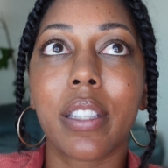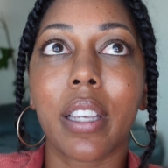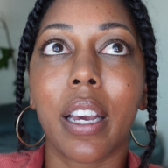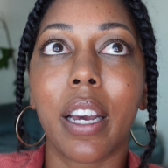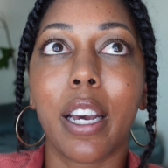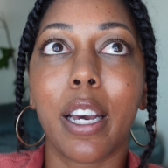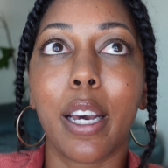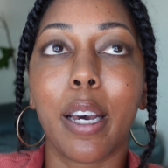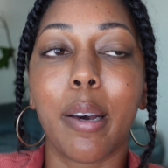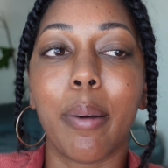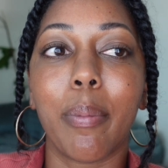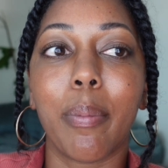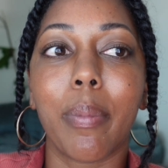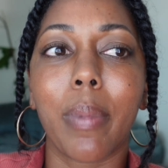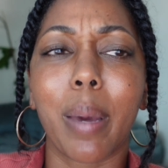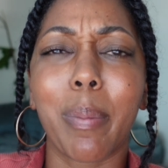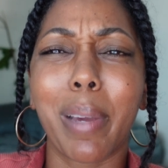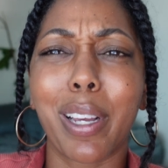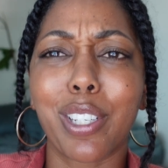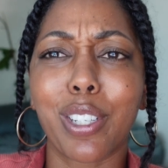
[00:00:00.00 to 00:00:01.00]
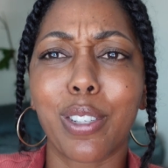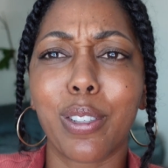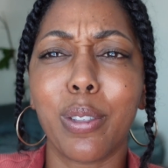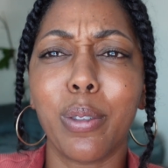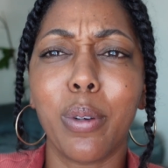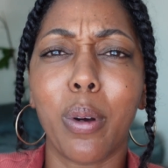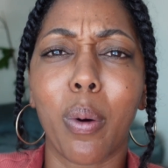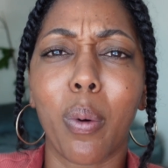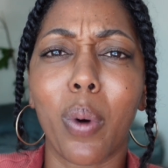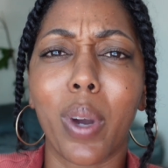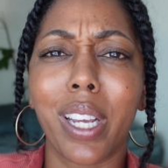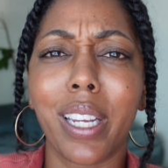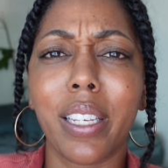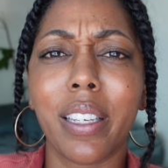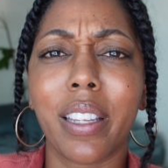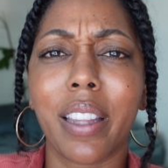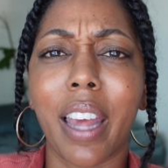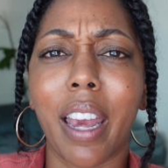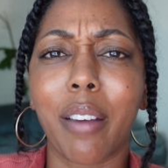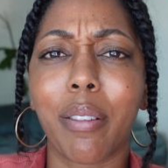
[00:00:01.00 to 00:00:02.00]
I'm not sure who
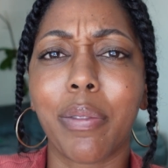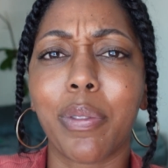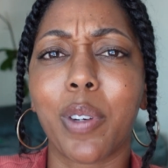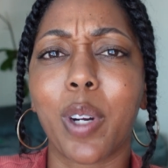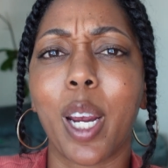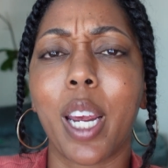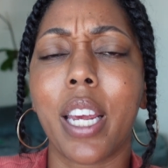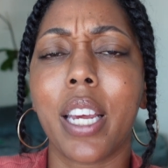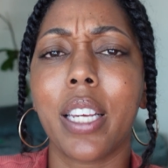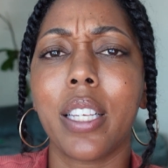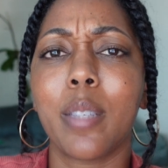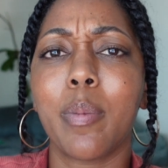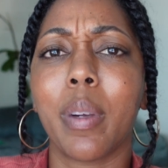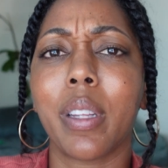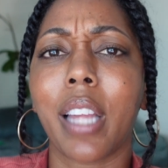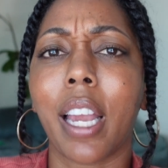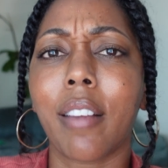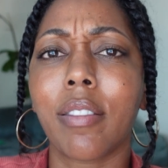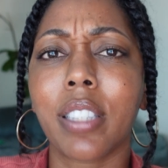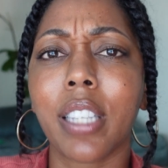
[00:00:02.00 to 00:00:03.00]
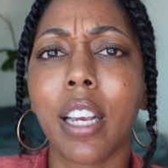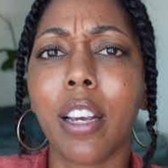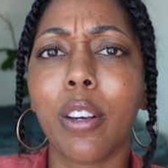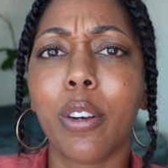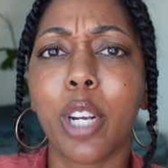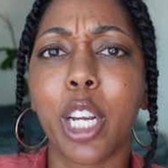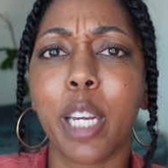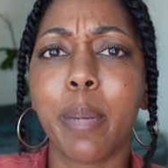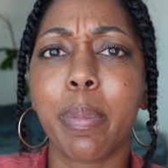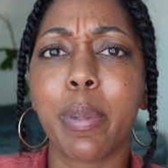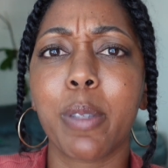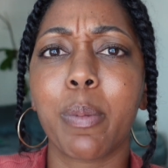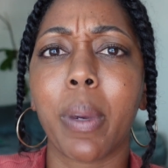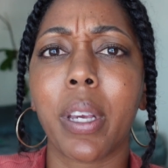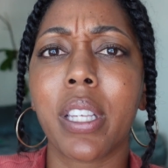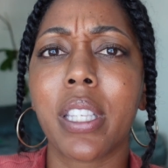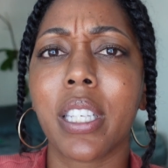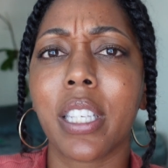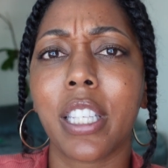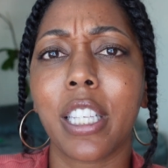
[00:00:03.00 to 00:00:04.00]
coined that phrase, but lifestyle creep is
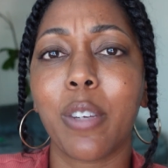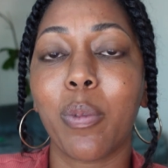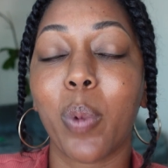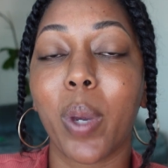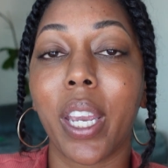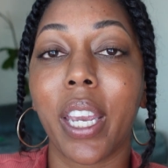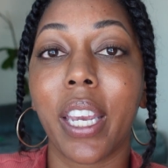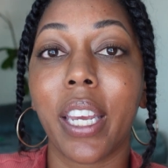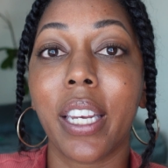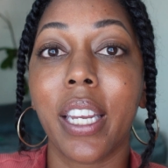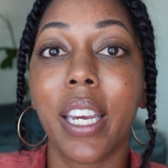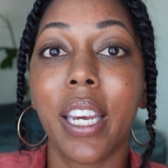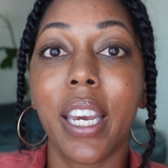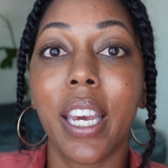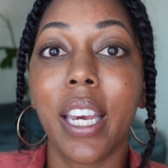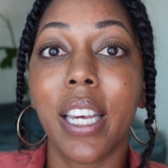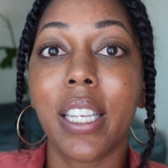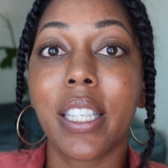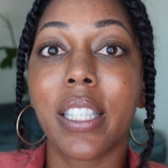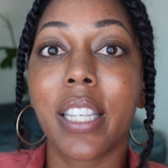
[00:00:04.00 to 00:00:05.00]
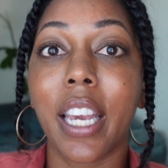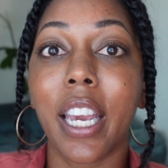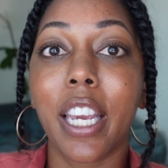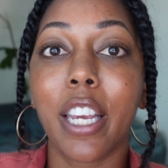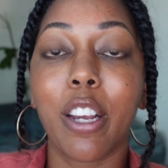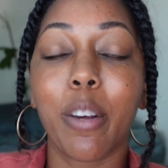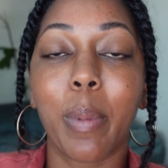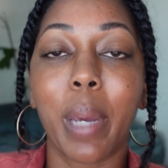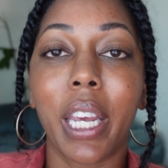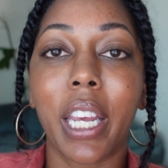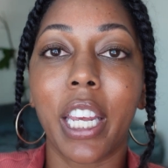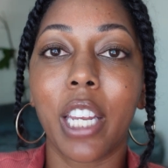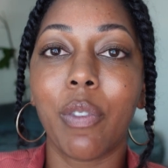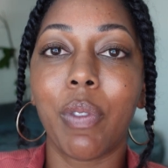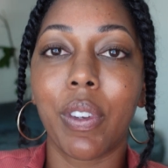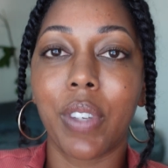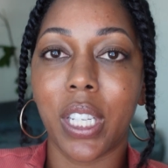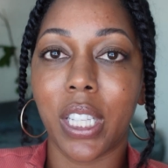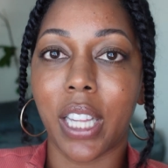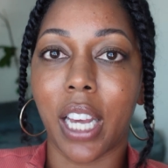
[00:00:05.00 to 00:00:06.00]
basically when, say you're making
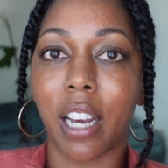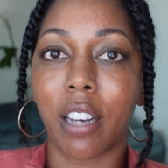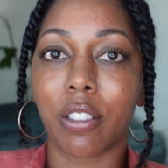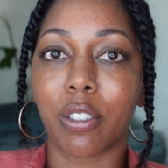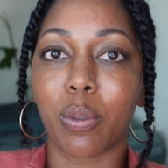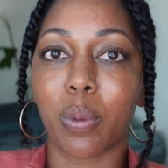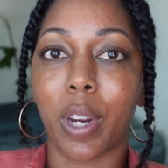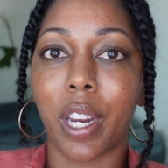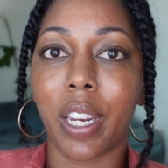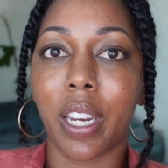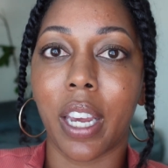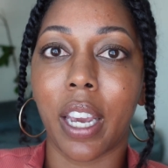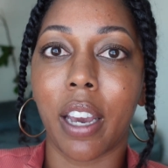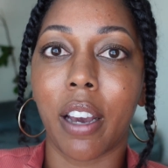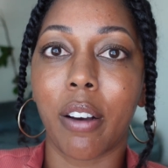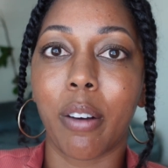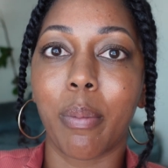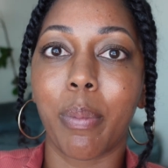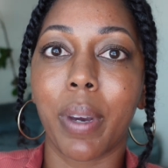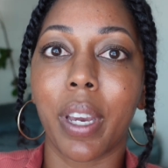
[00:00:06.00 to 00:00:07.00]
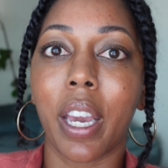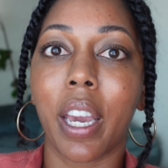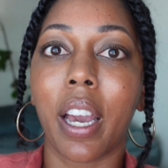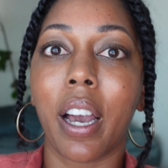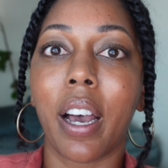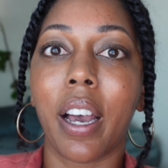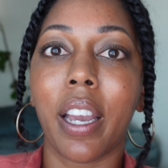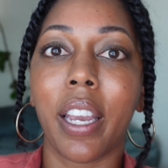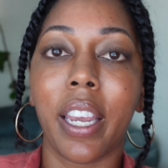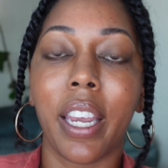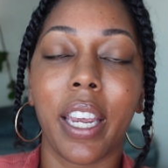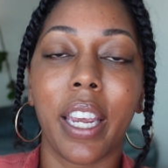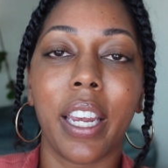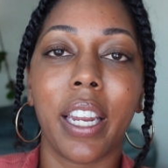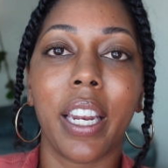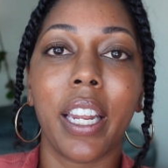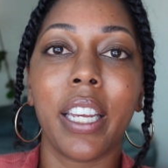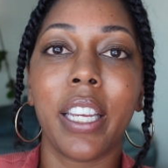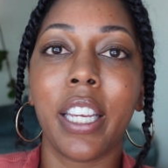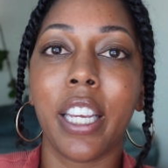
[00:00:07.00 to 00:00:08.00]
$50,000 right now, but
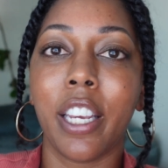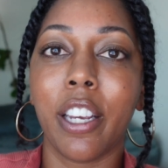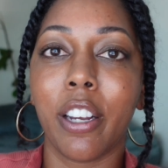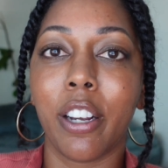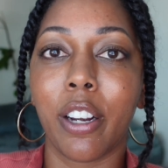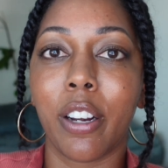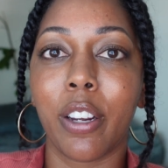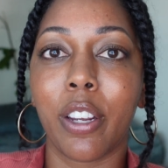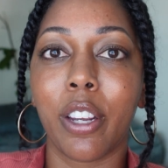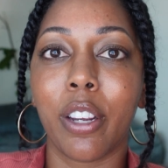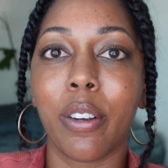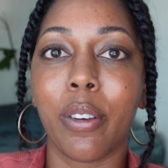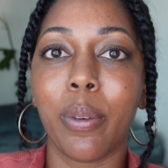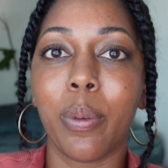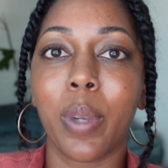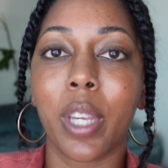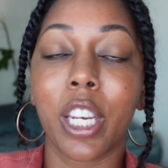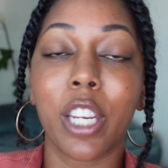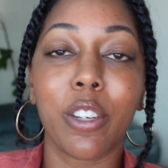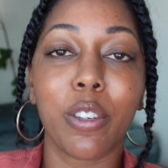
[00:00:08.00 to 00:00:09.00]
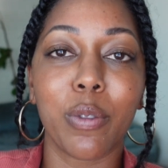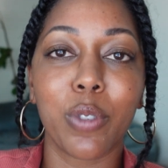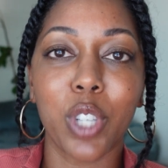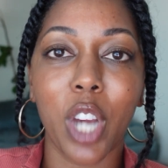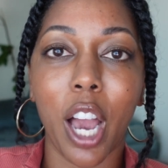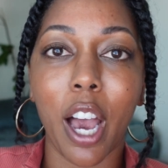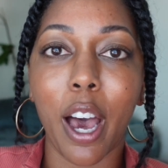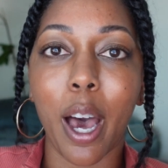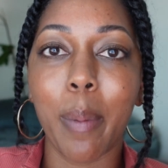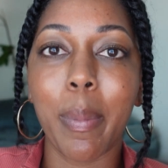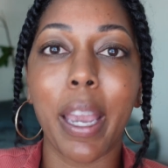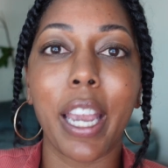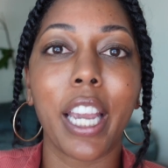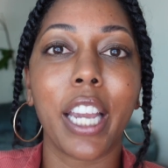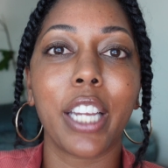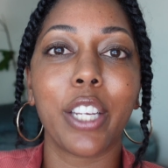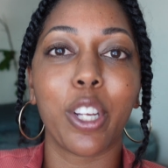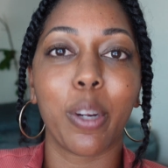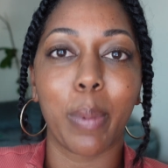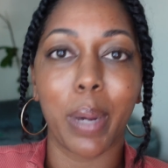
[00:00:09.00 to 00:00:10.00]
in a year you get a new job
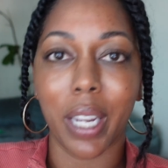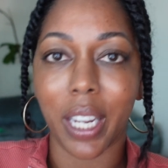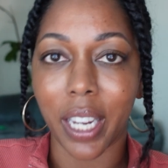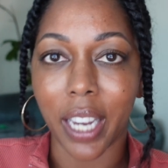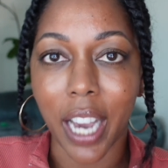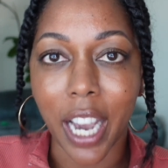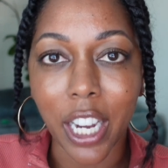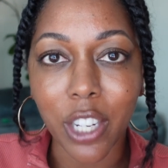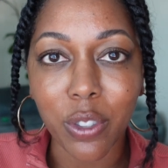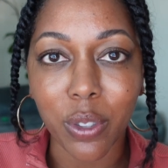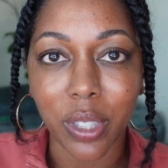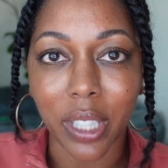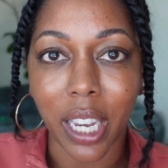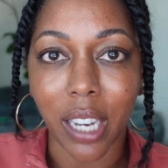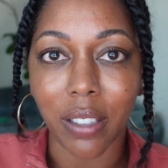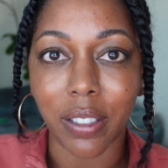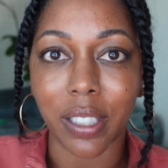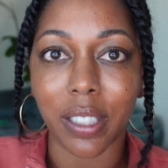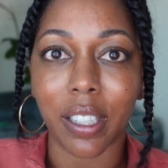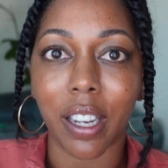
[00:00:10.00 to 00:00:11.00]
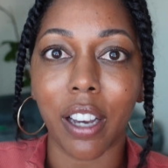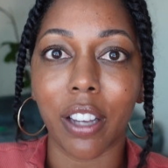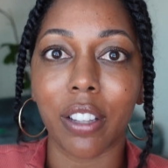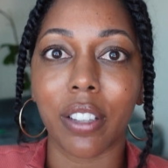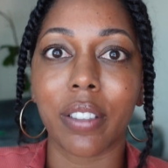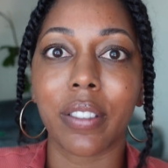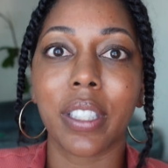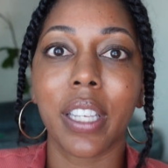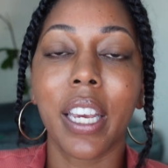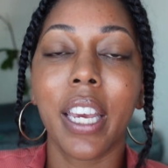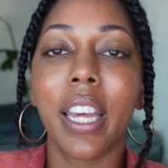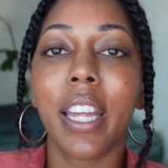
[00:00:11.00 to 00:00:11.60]
and you're making $100,000.